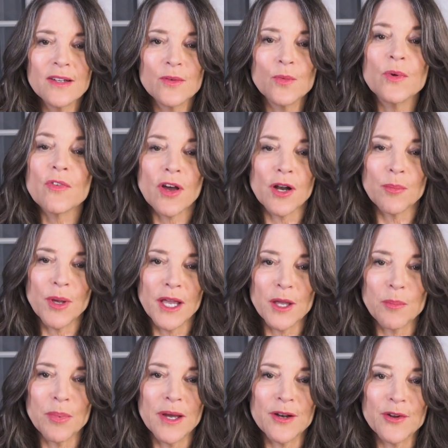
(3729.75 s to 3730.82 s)
We've got to make
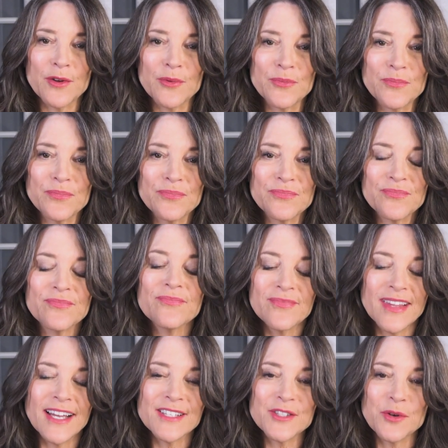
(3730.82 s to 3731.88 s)
it better.
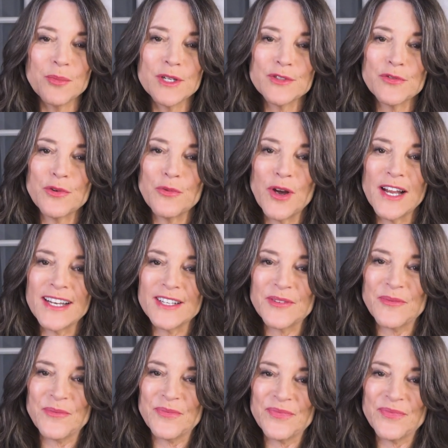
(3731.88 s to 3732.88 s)
Thanks so much for writing.